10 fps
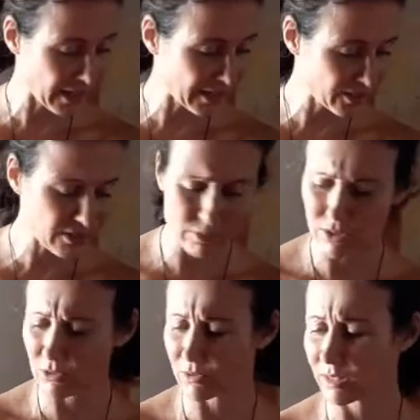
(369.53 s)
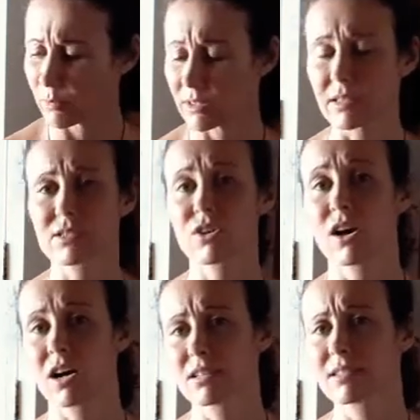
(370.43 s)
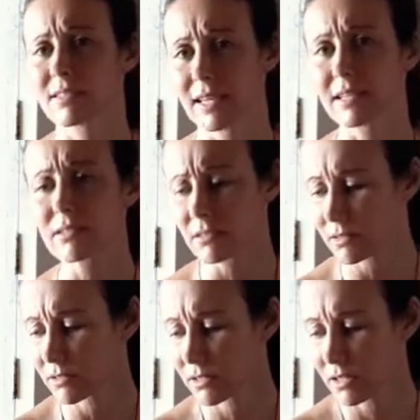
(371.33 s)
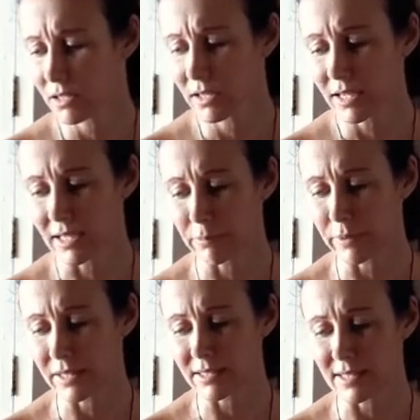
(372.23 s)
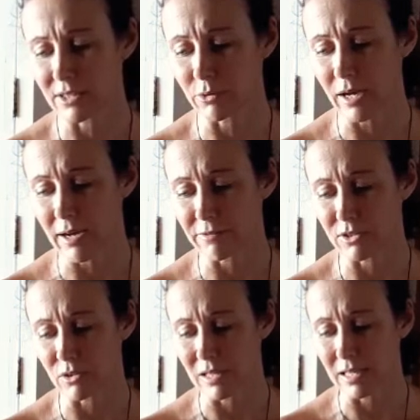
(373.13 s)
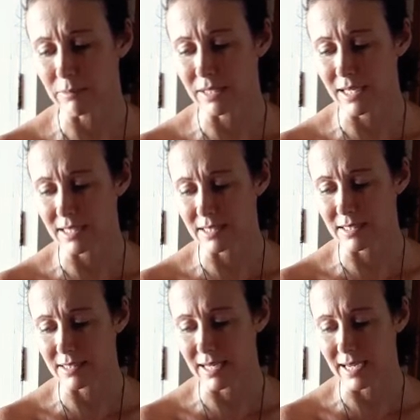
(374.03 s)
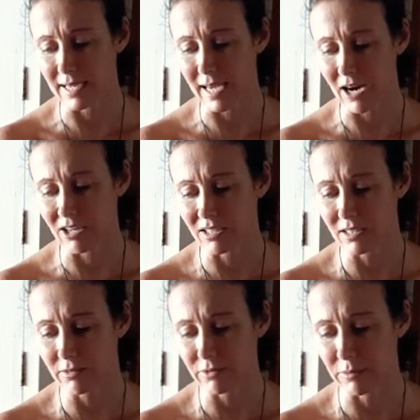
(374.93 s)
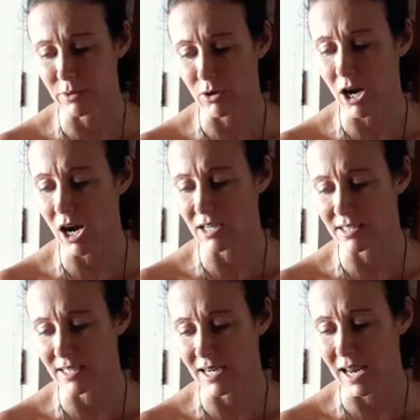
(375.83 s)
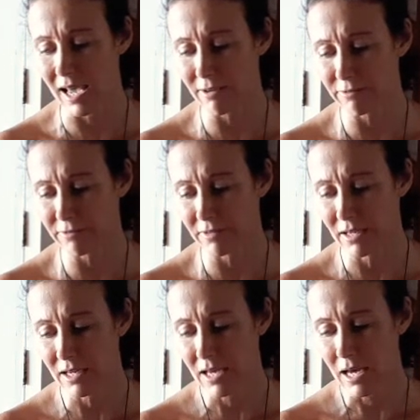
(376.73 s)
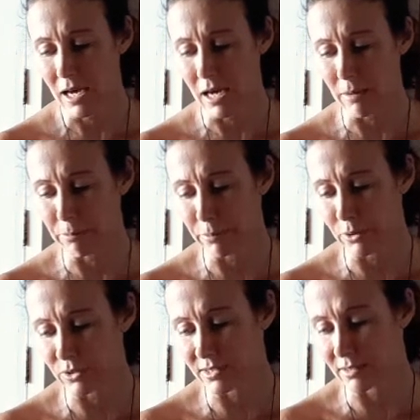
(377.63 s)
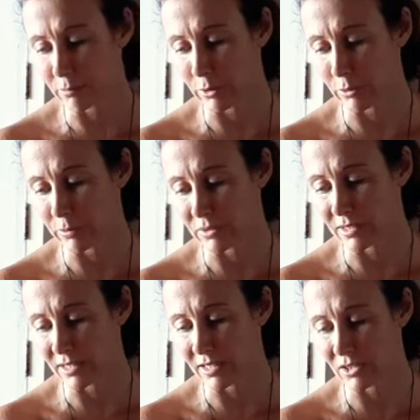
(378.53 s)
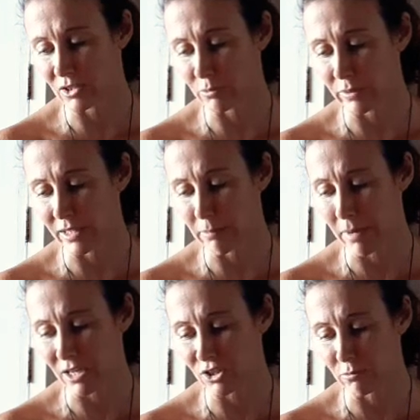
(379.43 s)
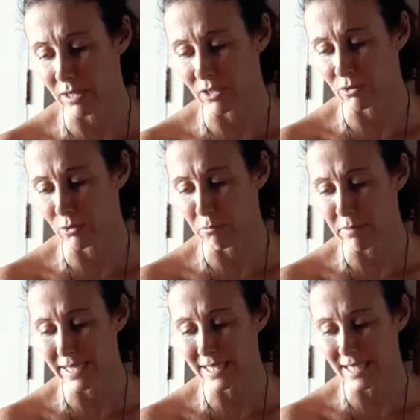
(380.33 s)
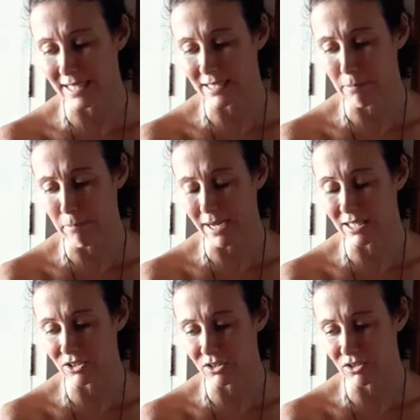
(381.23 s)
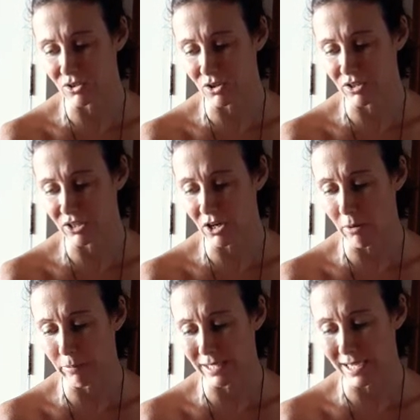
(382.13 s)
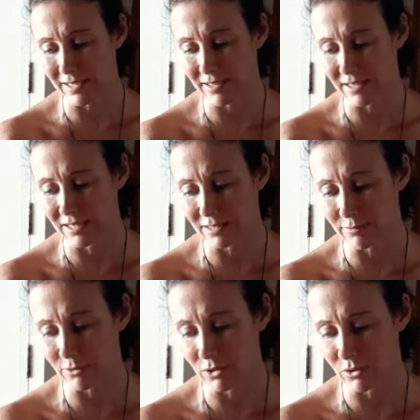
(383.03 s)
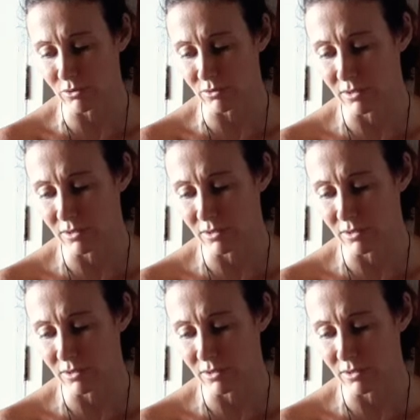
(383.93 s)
I just want to read what this card says. It appears that you'll have to eliminate a sly character from your heart and life. A person purporting to be a matchmaker or mediator manages to only complicate things for you.